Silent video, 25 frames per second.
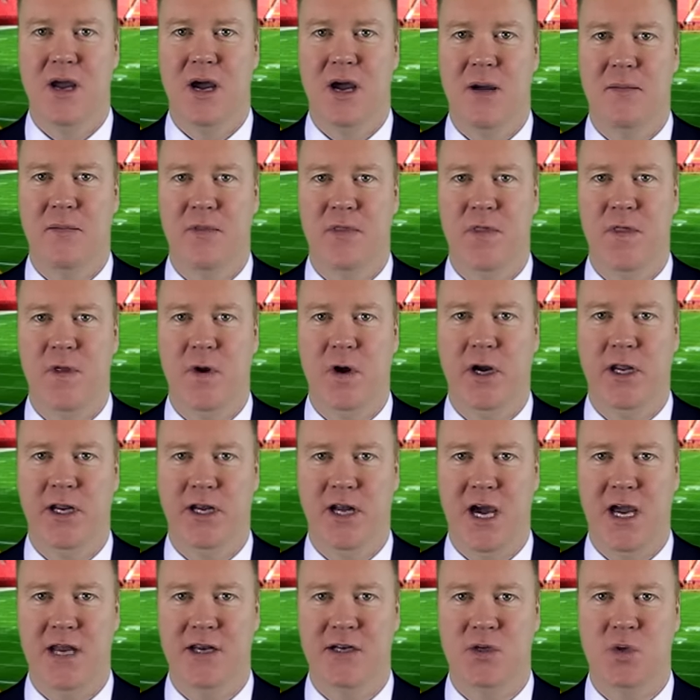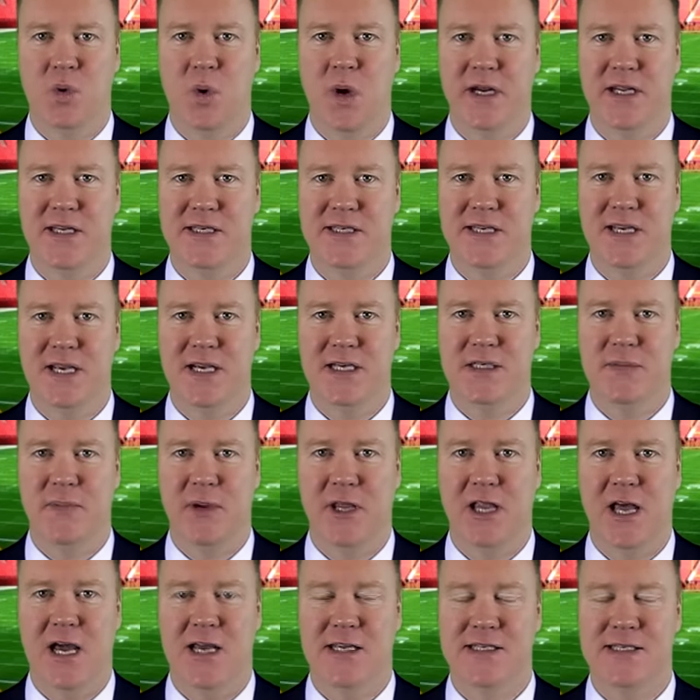I'm 39-26, my
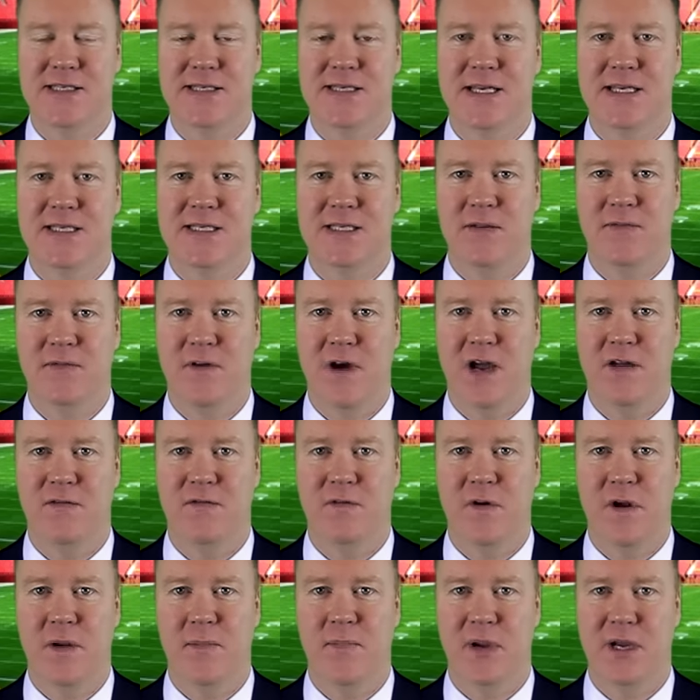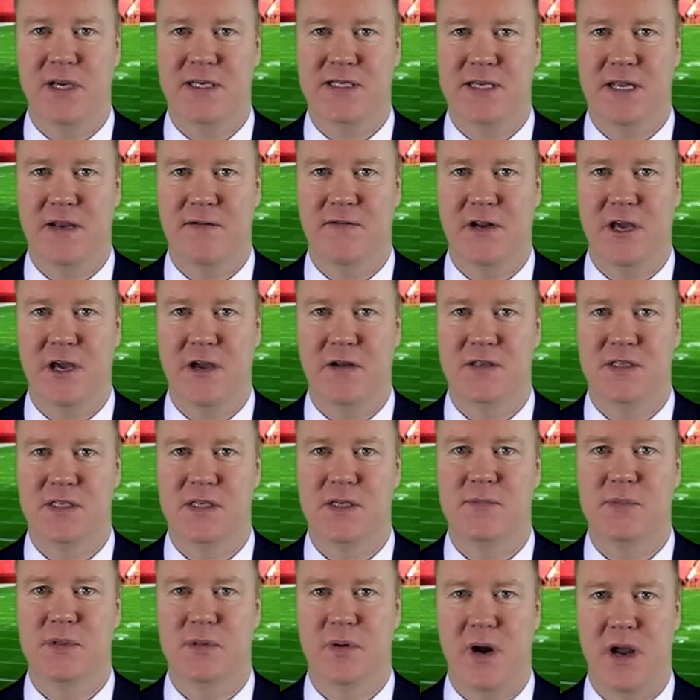last 65 free picks given out.
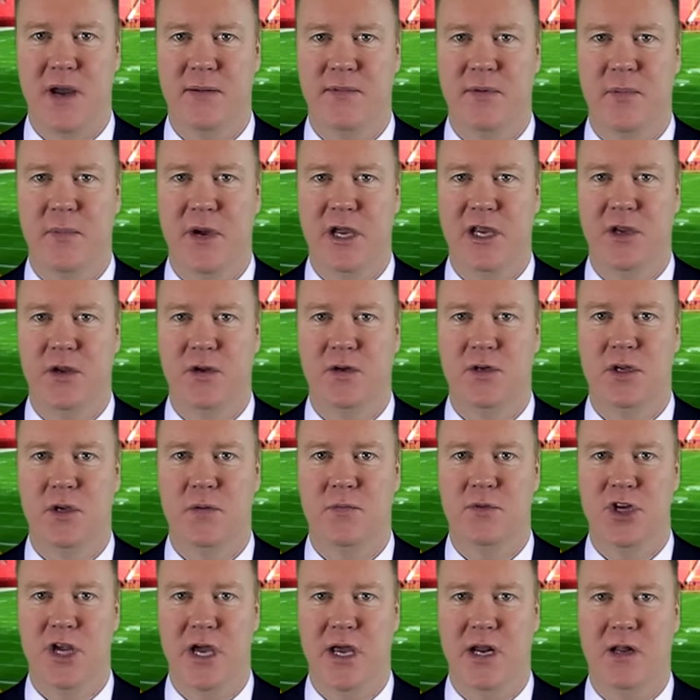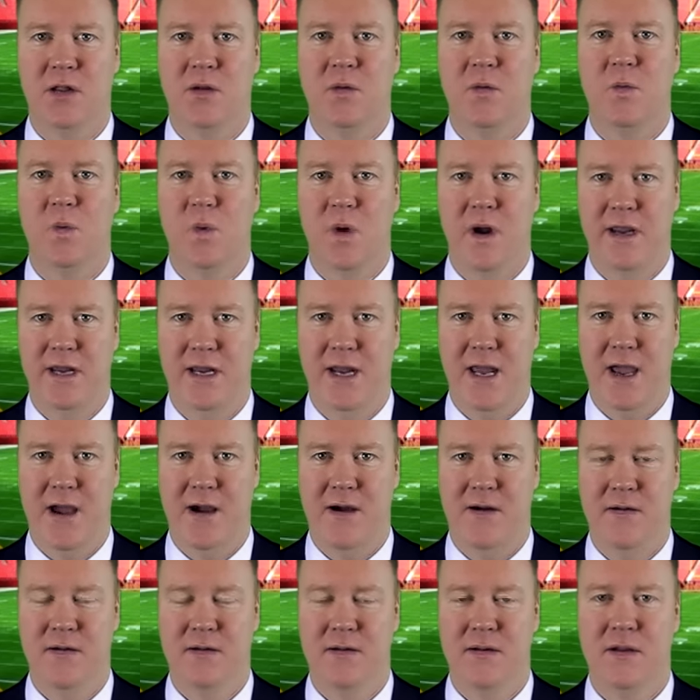Subscribe to my YouTube channel right
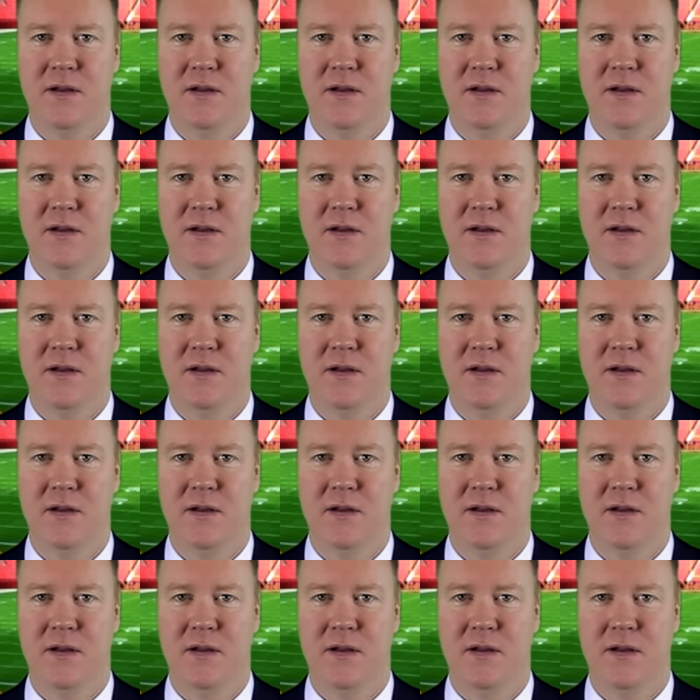now.